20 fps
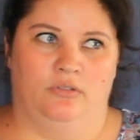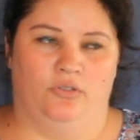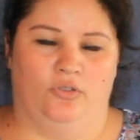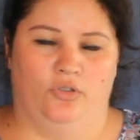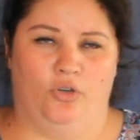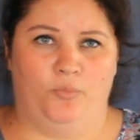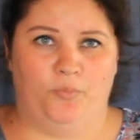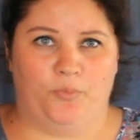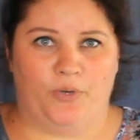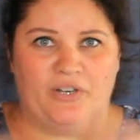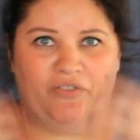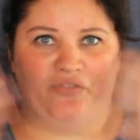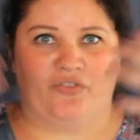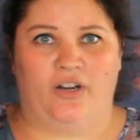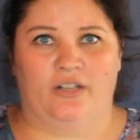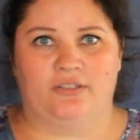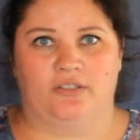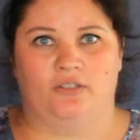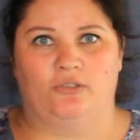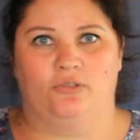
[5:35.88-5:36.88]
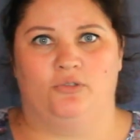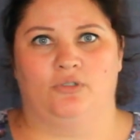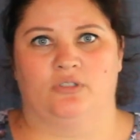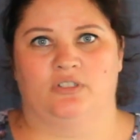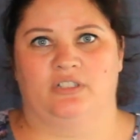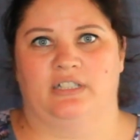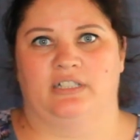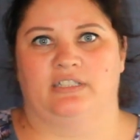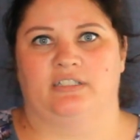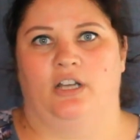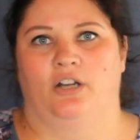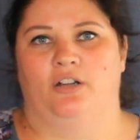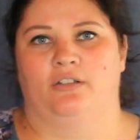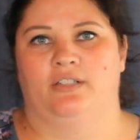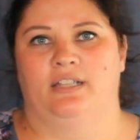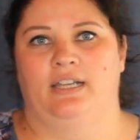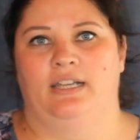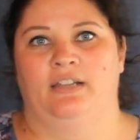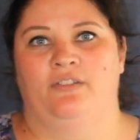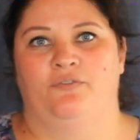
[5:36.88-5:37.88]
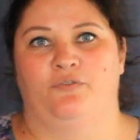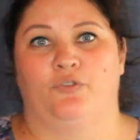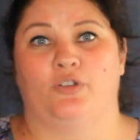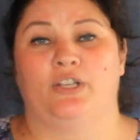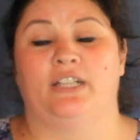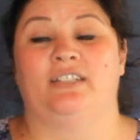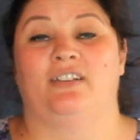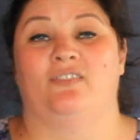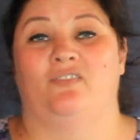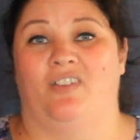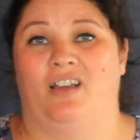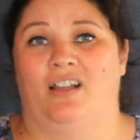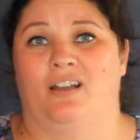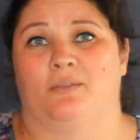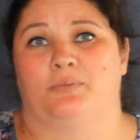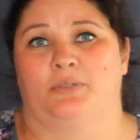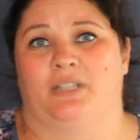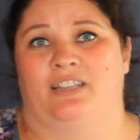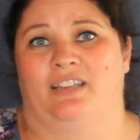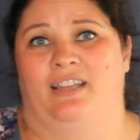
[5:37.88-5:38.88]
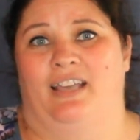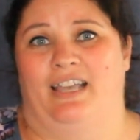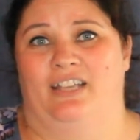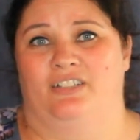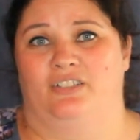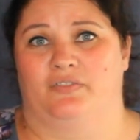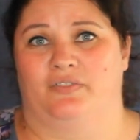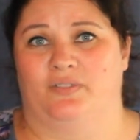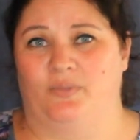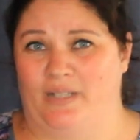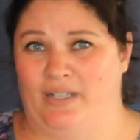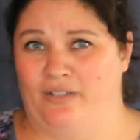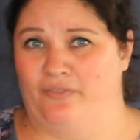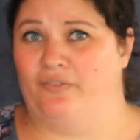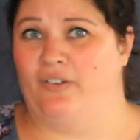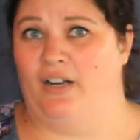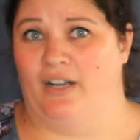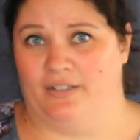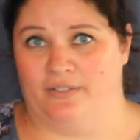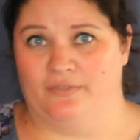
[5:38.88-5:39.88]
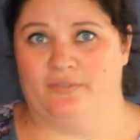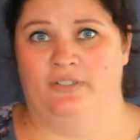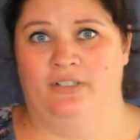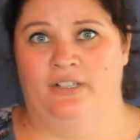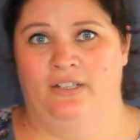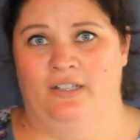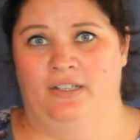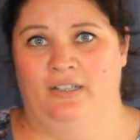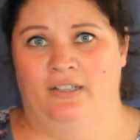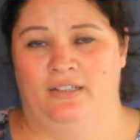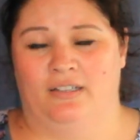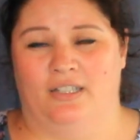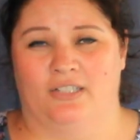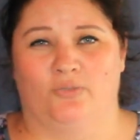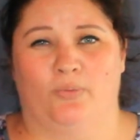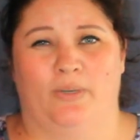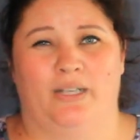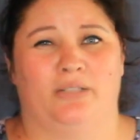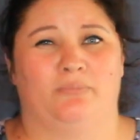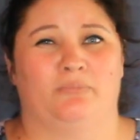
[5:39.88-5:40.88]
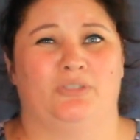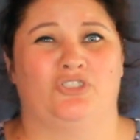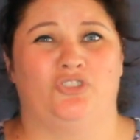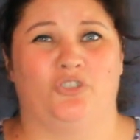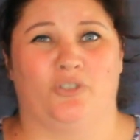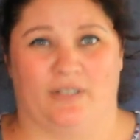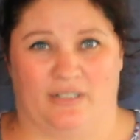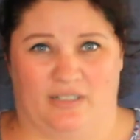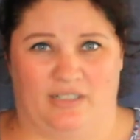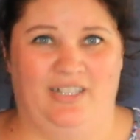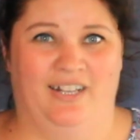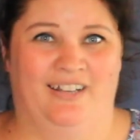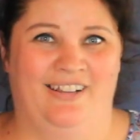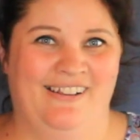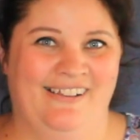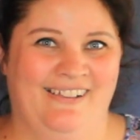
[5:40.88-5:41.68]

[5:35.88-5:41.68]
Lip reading: Your prefrontal cortex only fully develops at the age of 25. That's when it matures.